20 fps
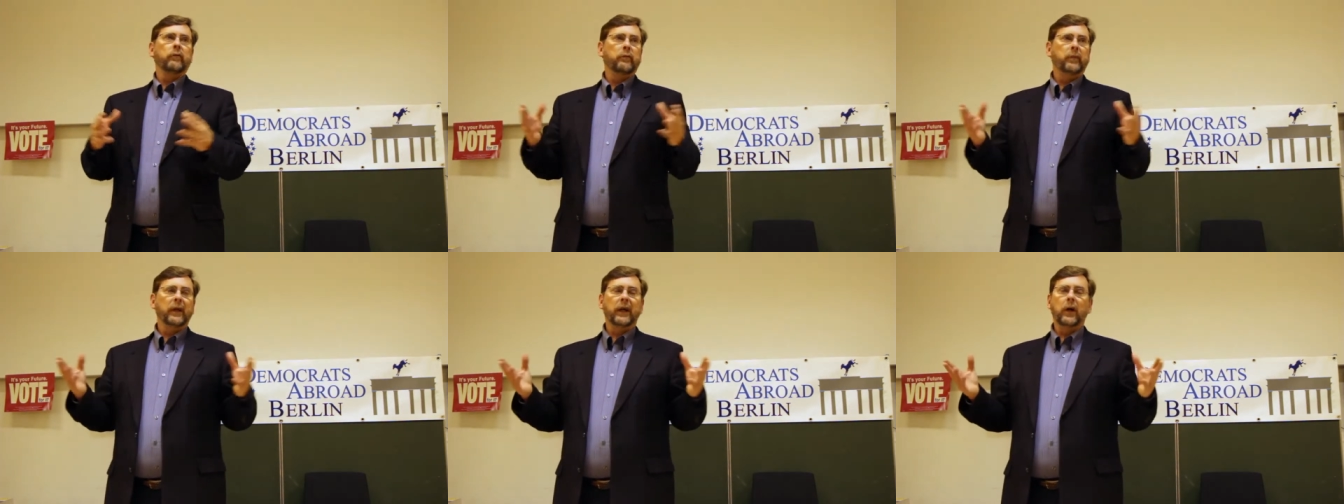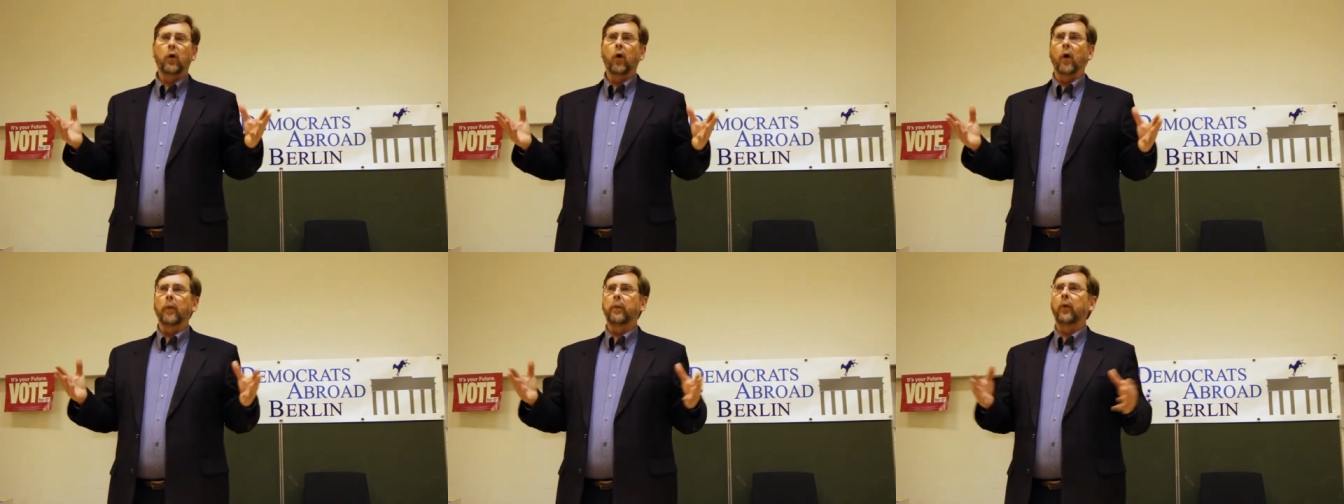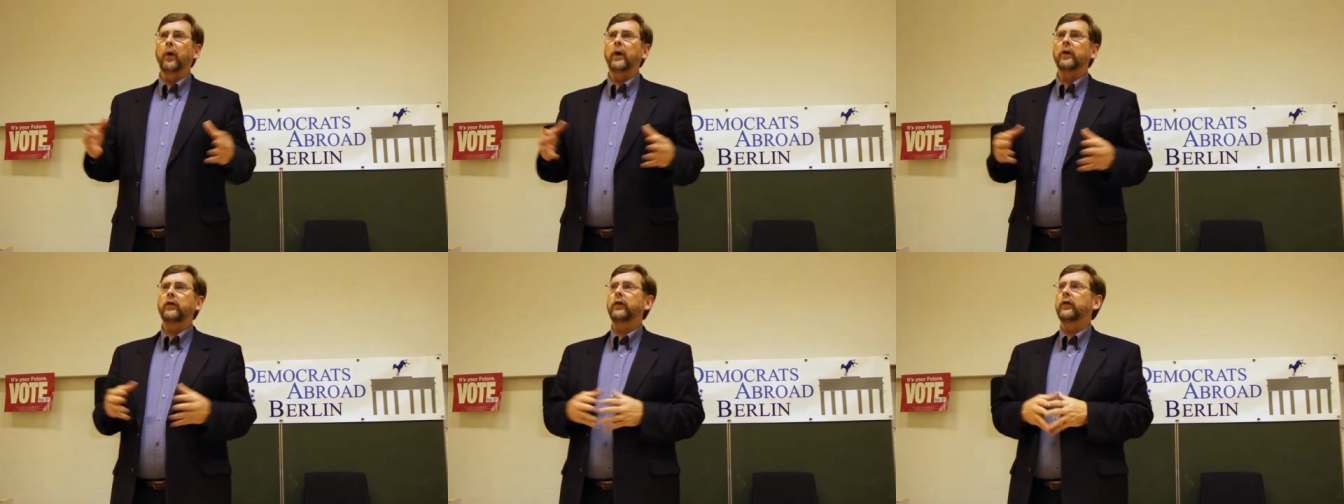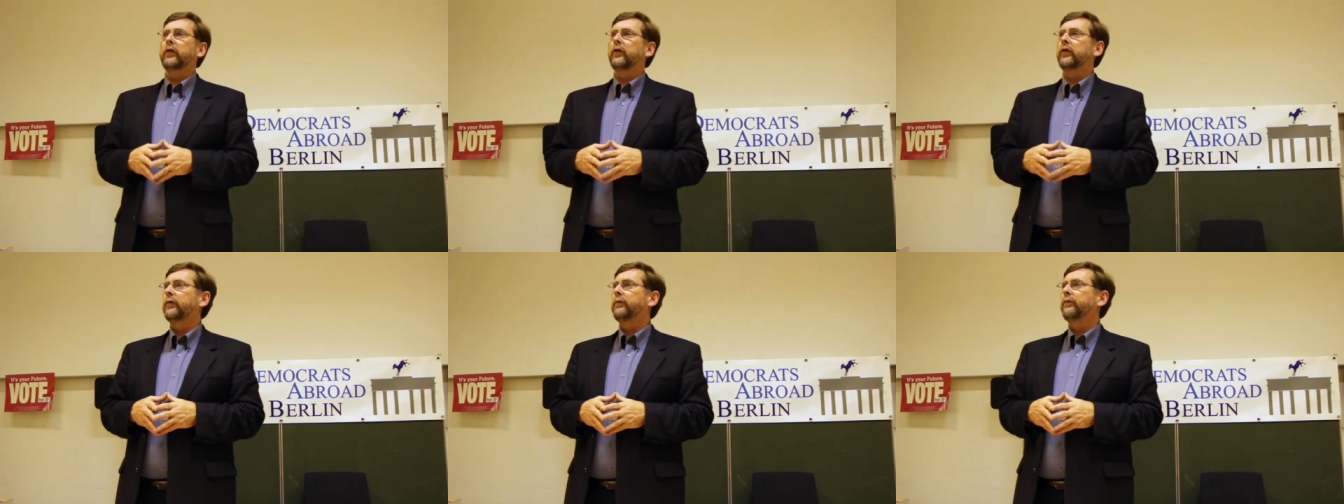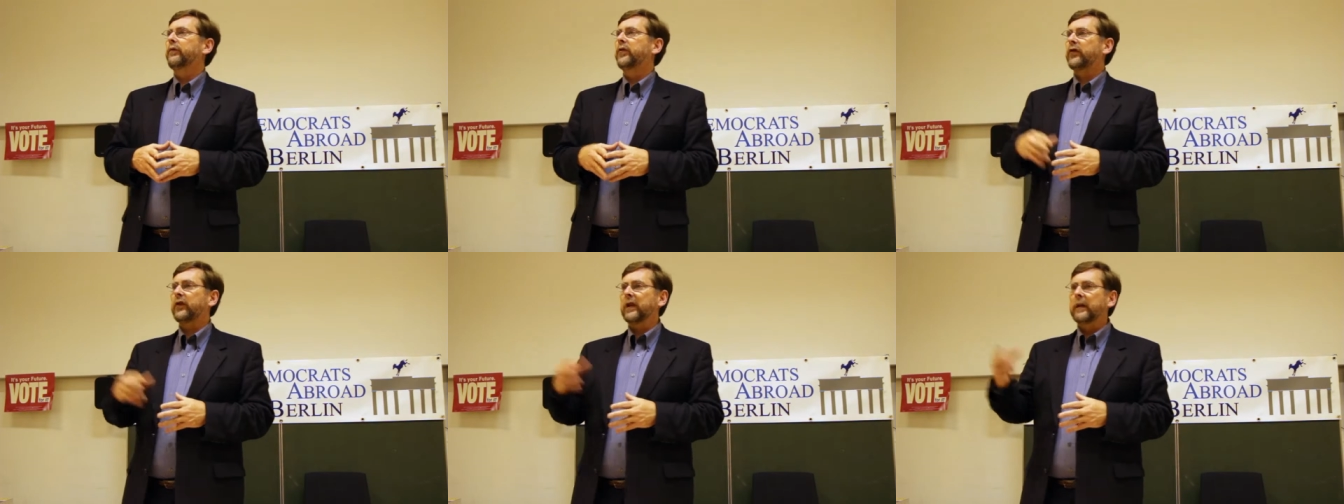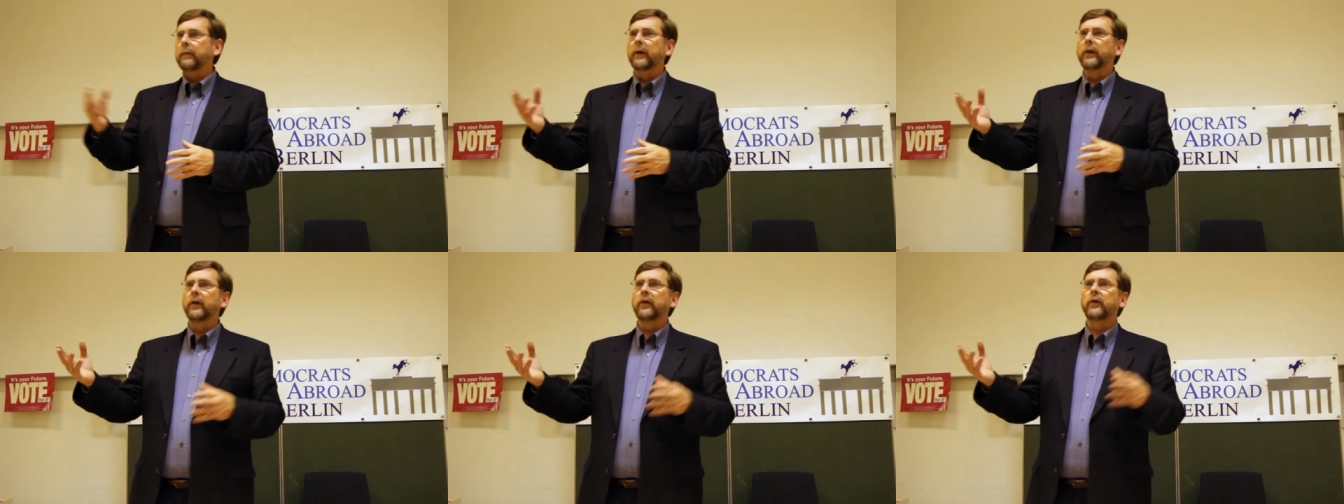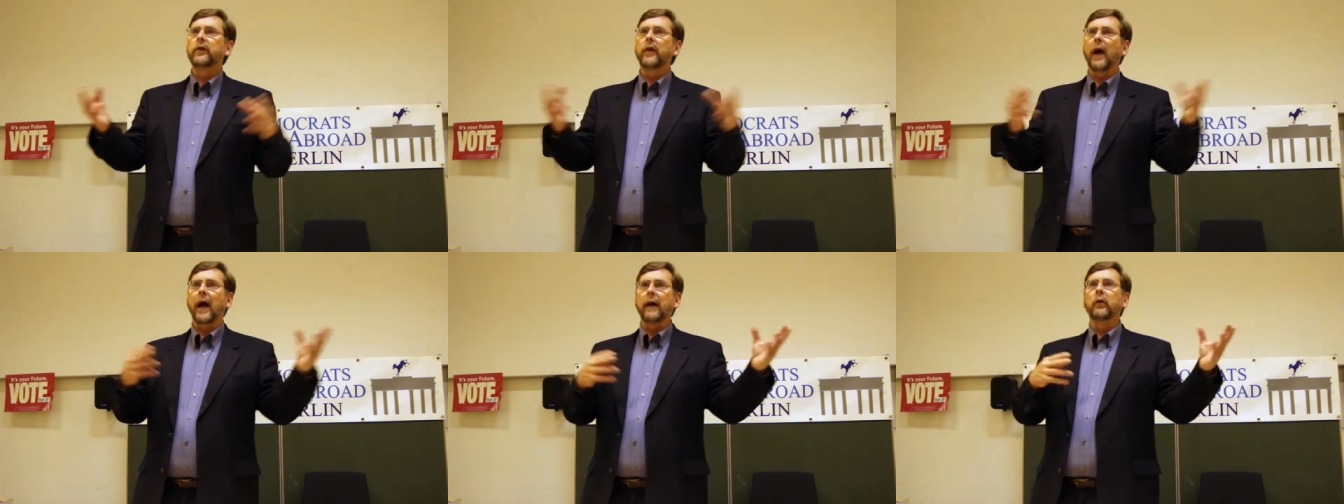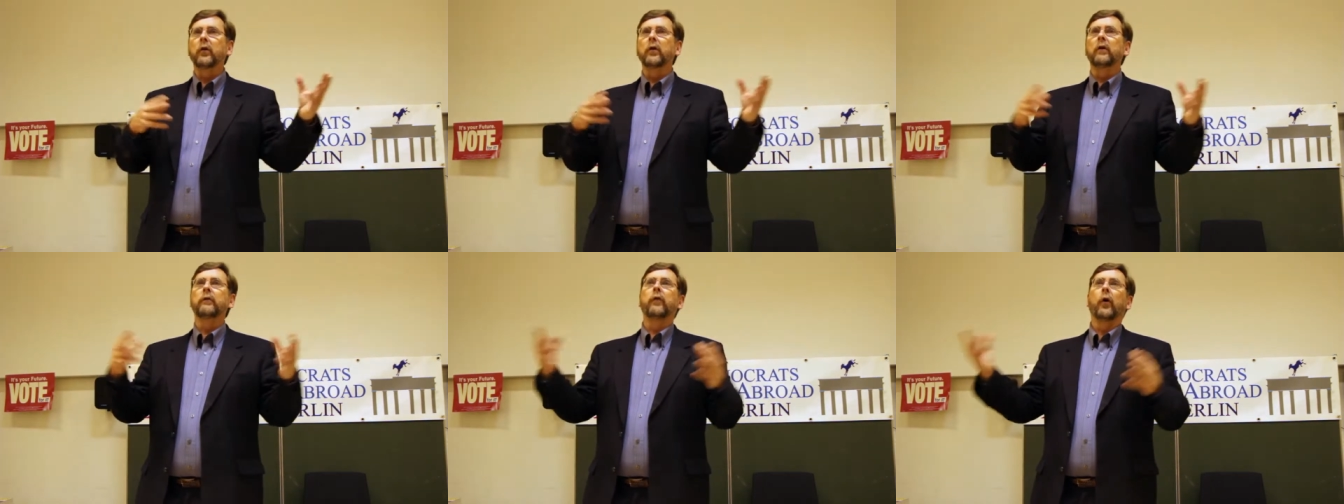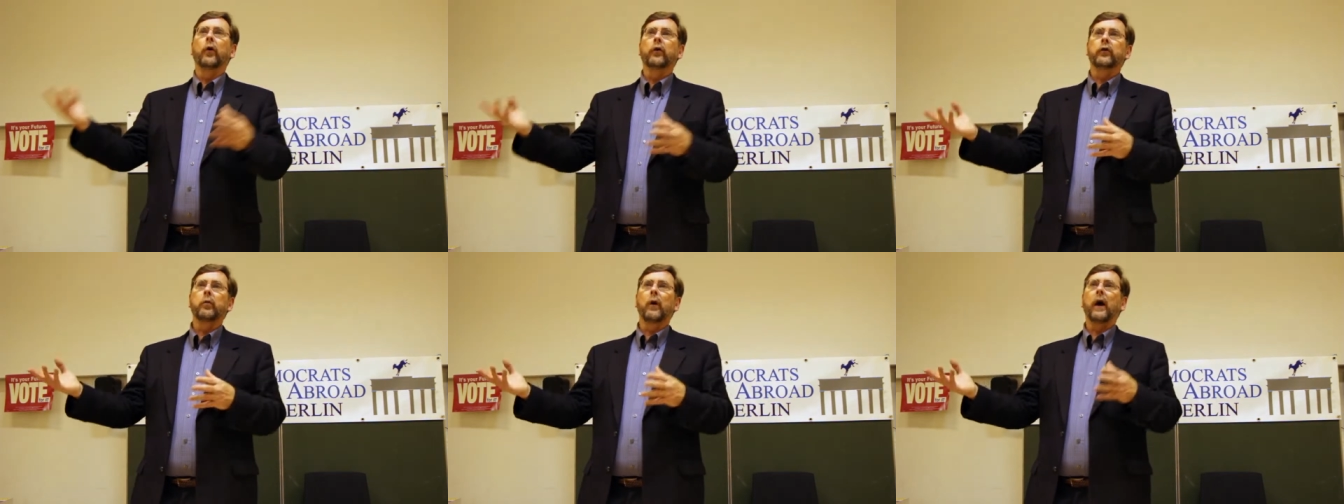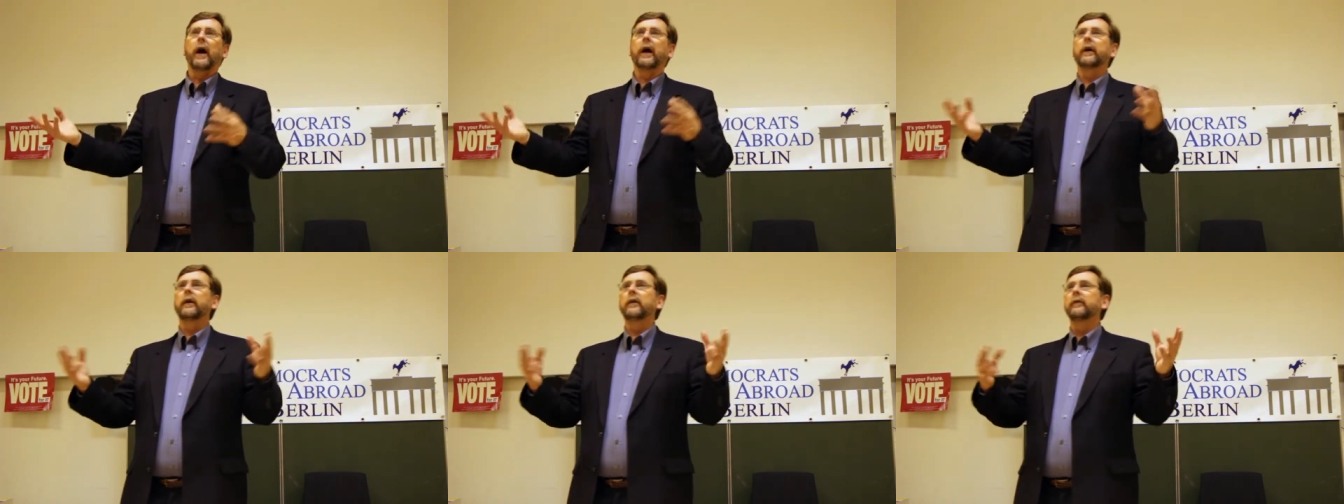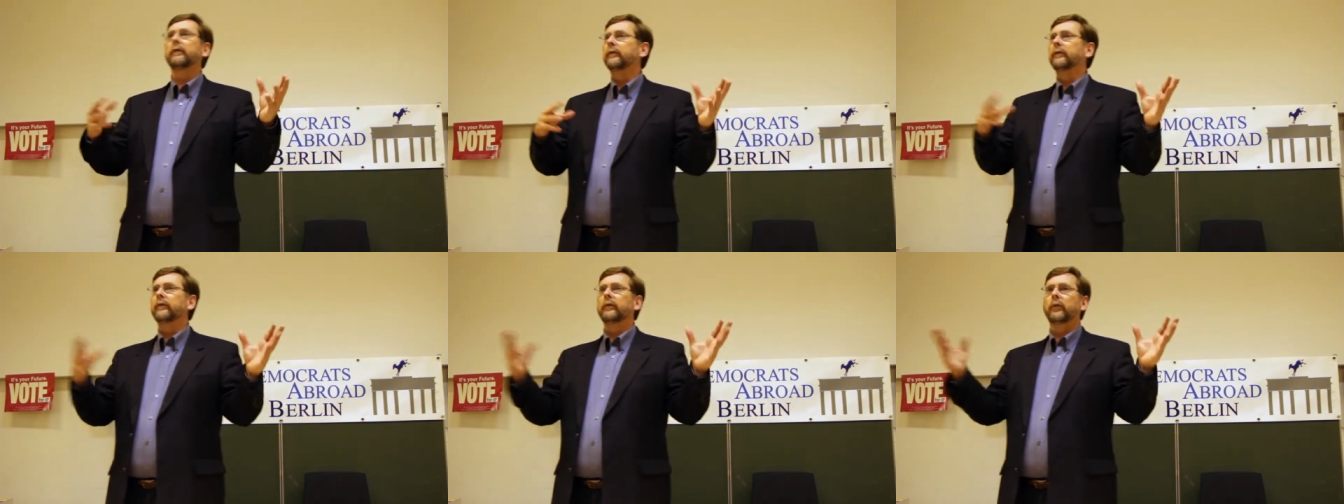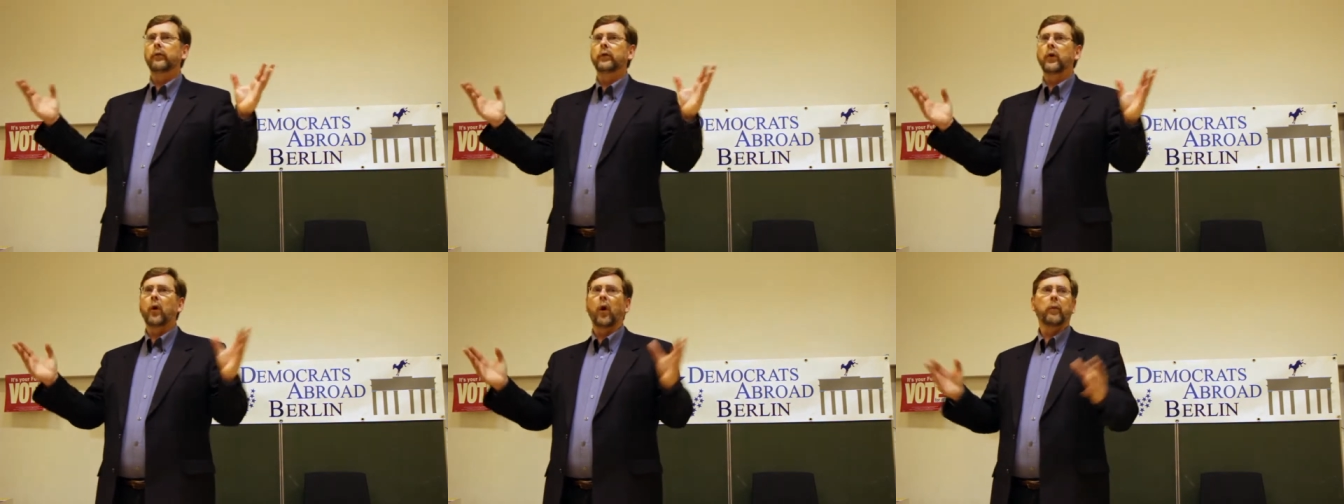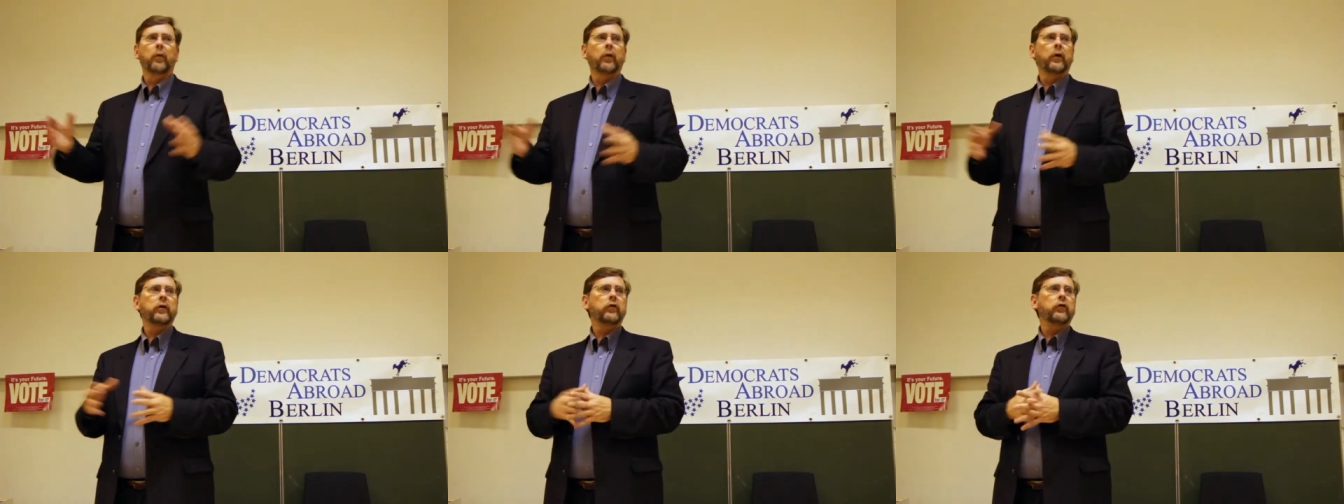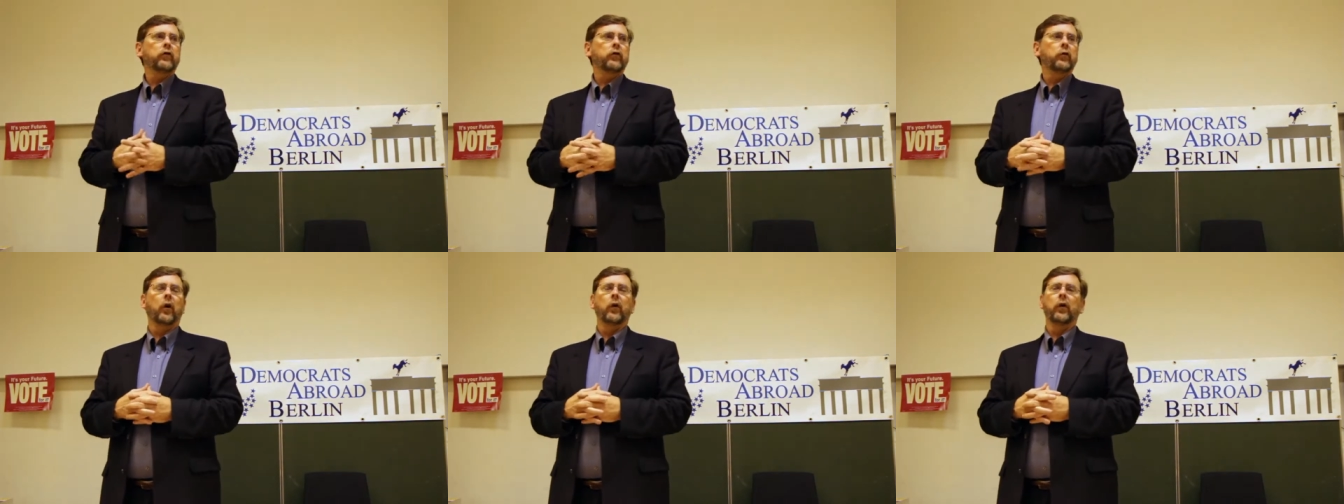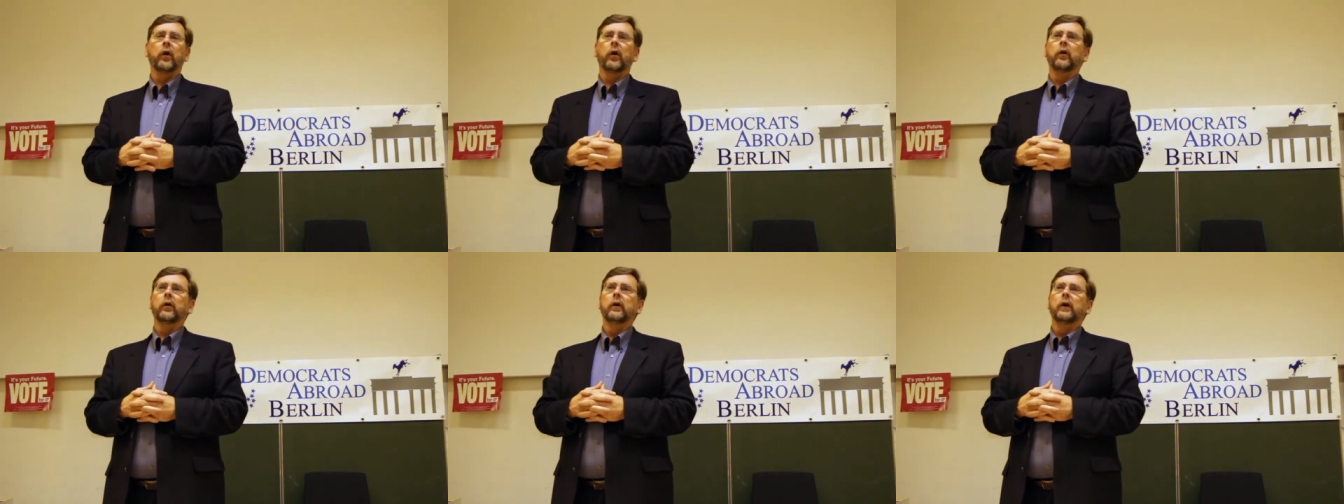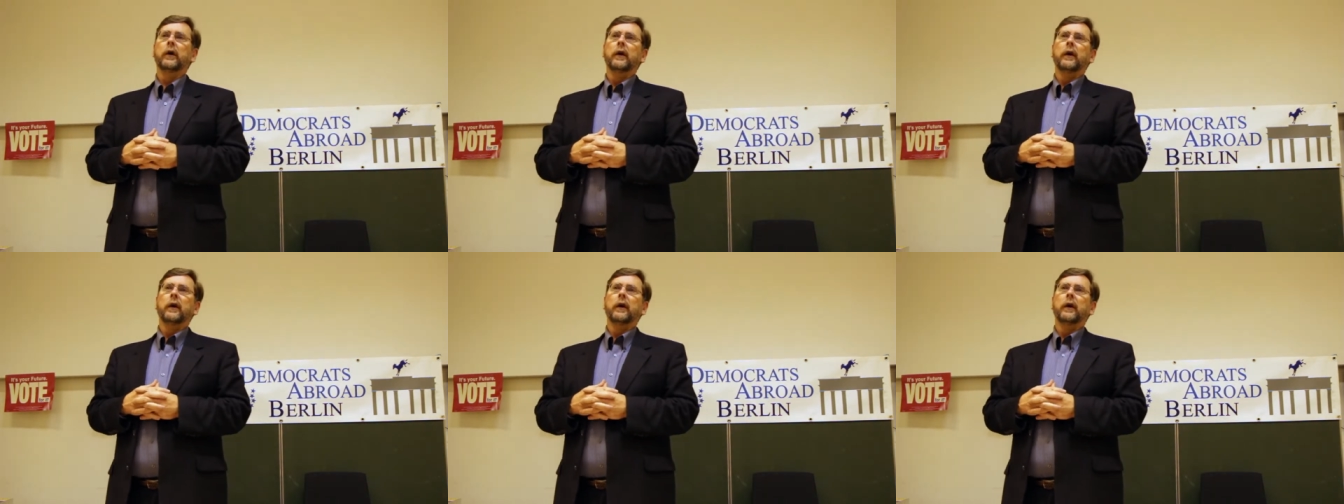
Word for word: big corporations, Siemens, Daimler, Volkswagen, corporations you all know.